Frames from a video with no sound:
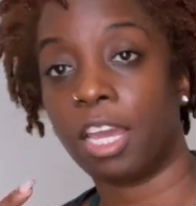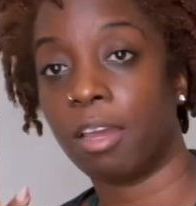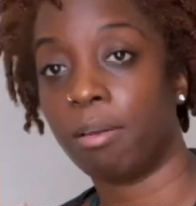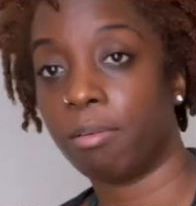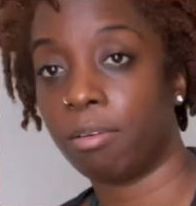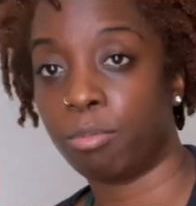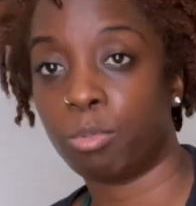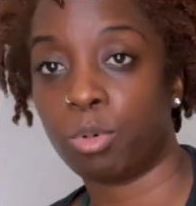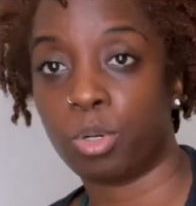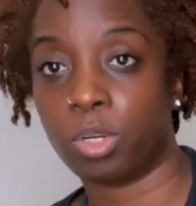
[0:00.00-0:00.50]
and
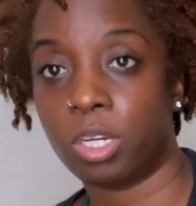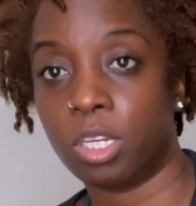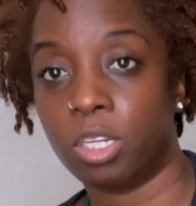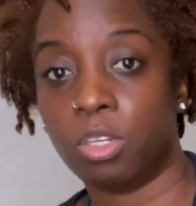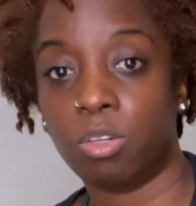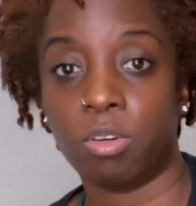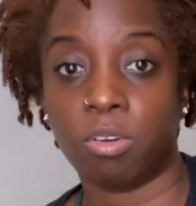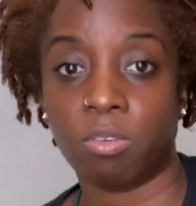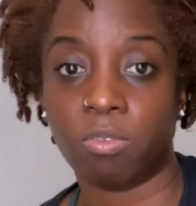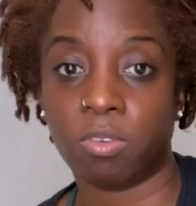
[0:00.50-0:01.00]
I'm going to
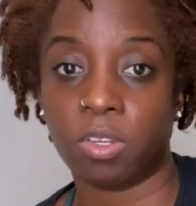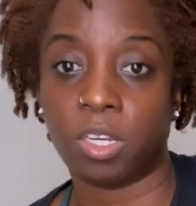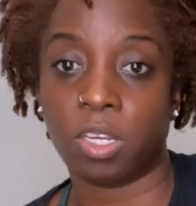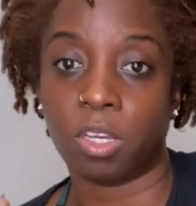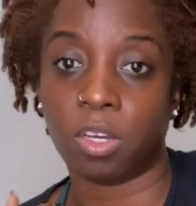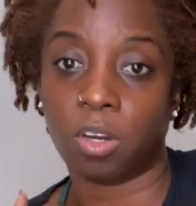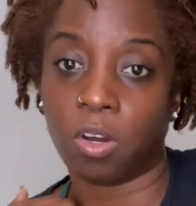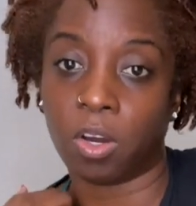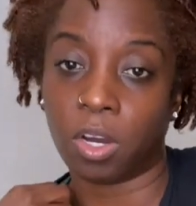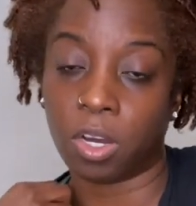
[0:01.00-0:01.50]
do a
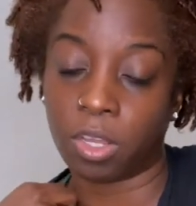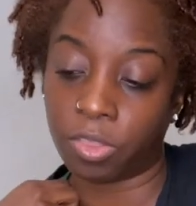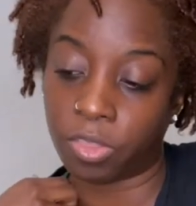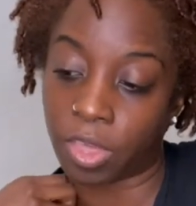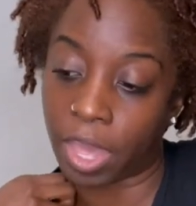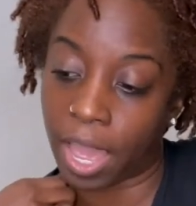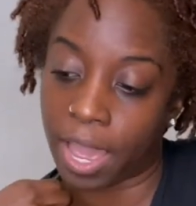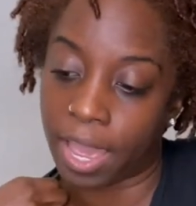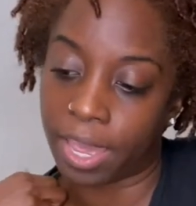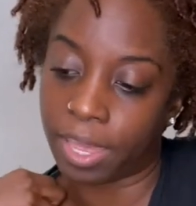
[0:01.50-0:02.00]
video on
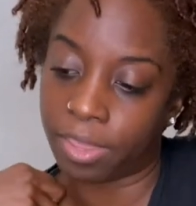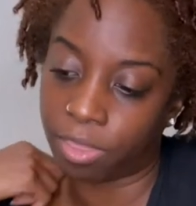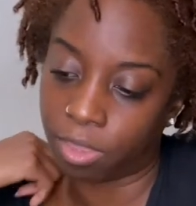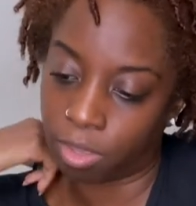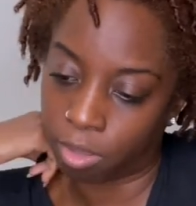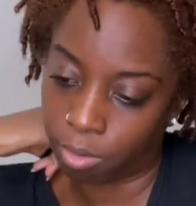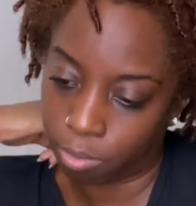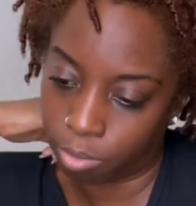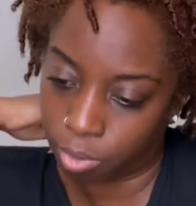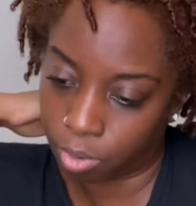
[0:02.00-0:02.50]
that and the
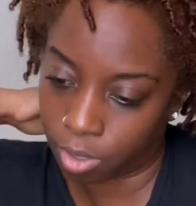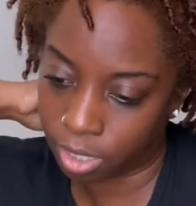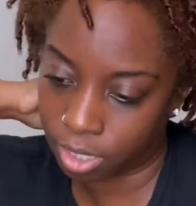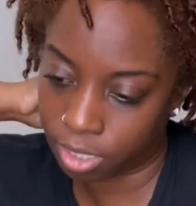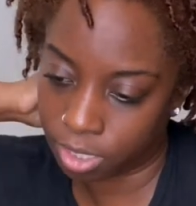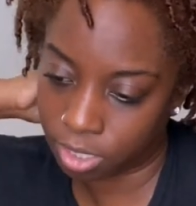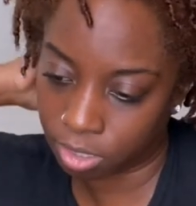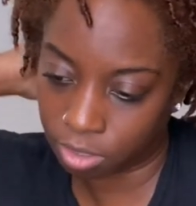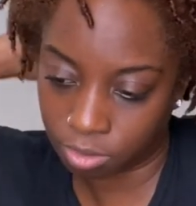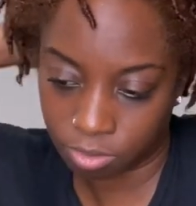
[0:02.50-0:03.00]

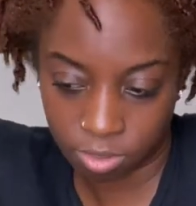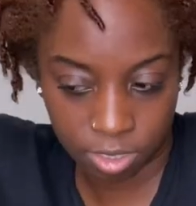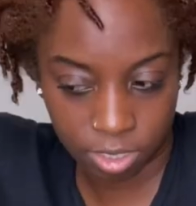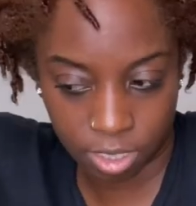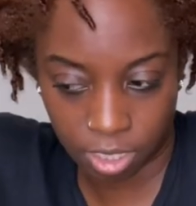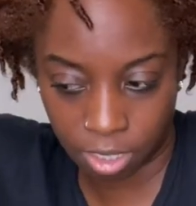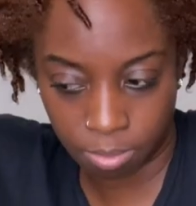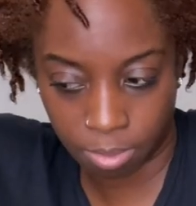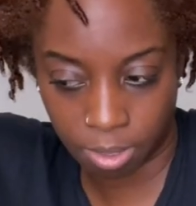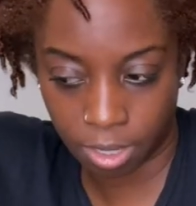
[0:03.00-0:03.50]
importance of
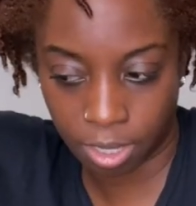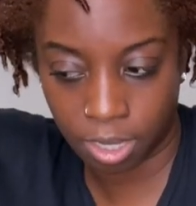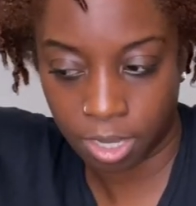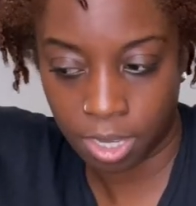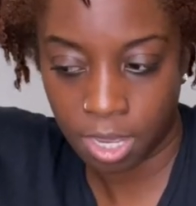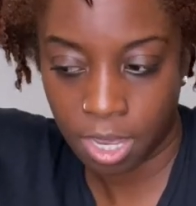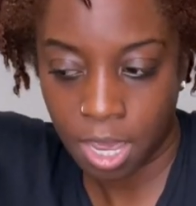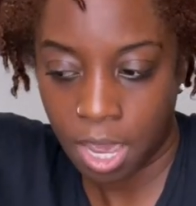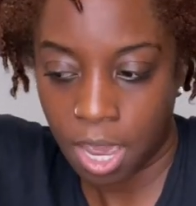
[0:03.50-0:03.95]
steaming.